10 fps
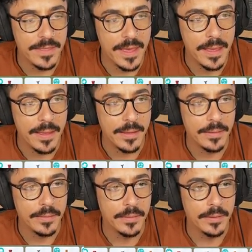there.
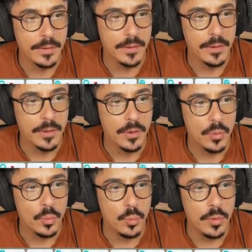
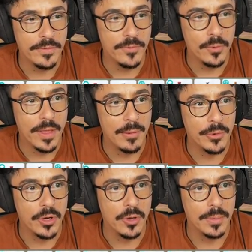Whiffle that
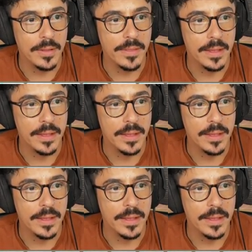one up like